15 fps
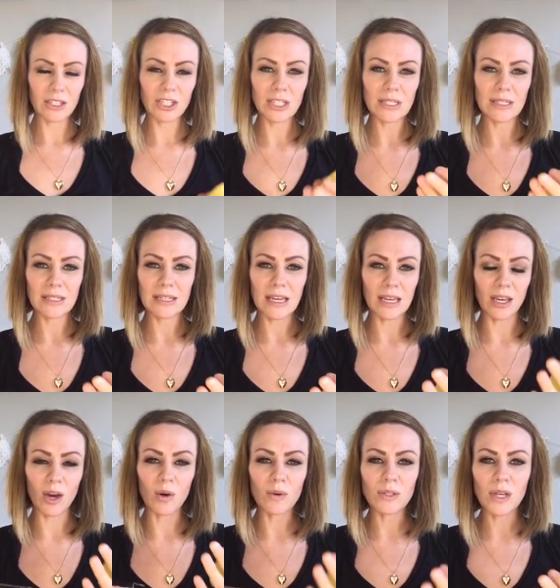just
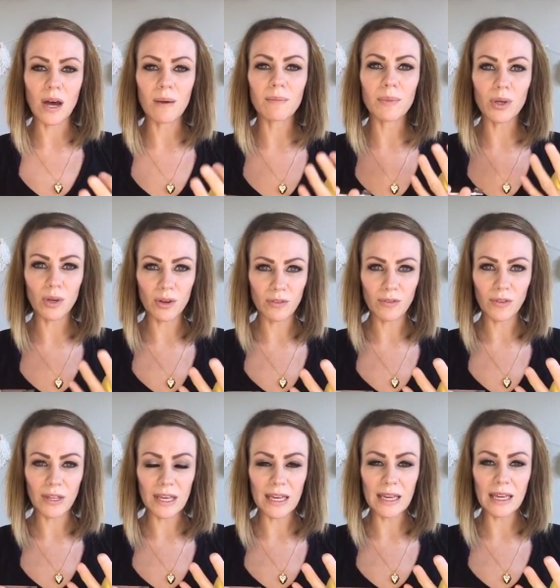it goes on
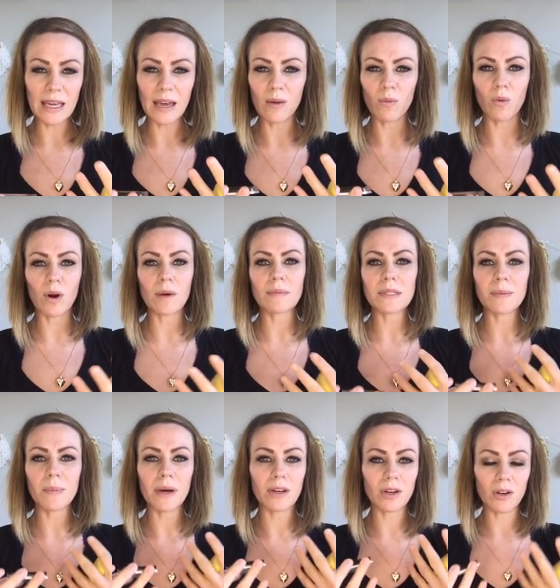beautifully. It warms
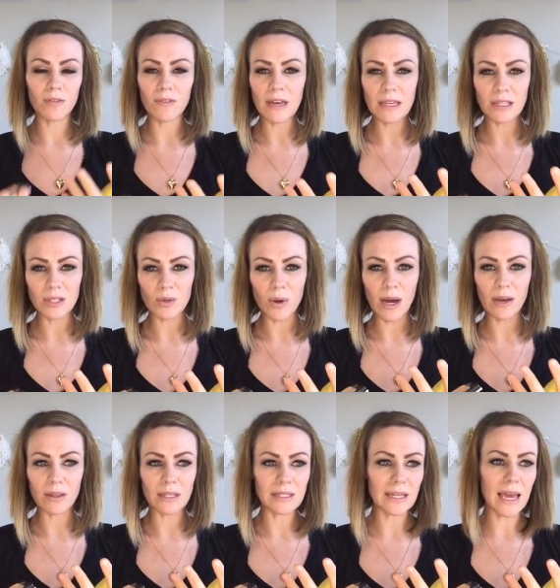up on your face
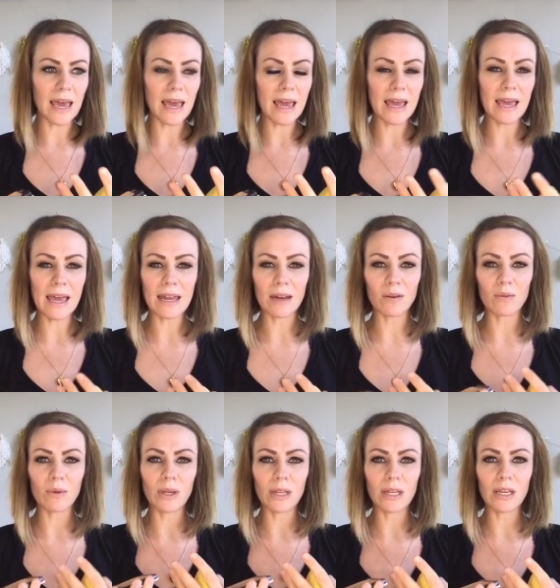throughout the day and it
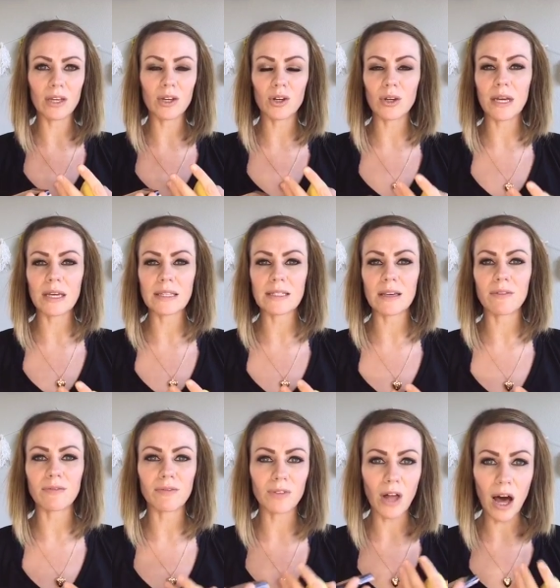really creates a
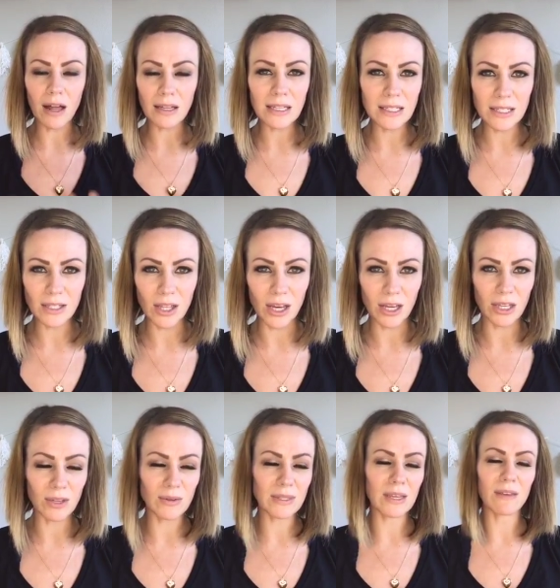flawless look
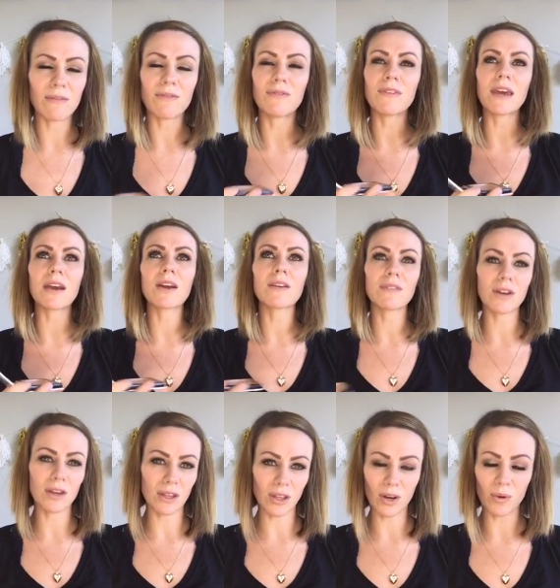using very
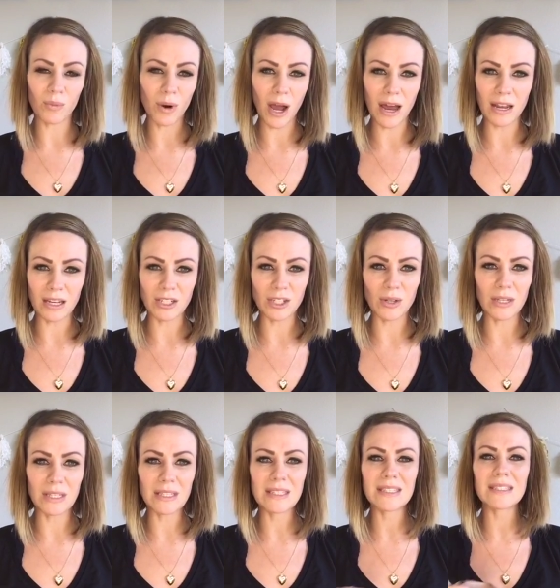very little product. You
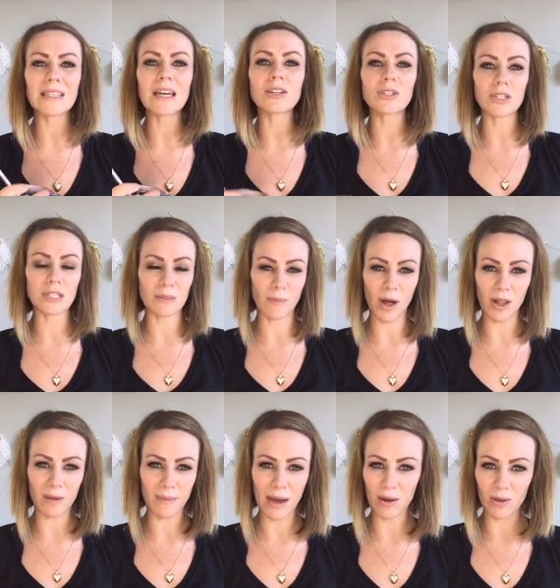need such a
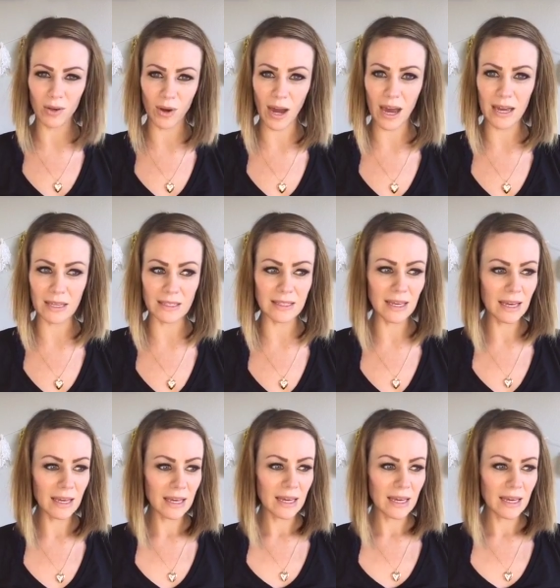small amount, you guys.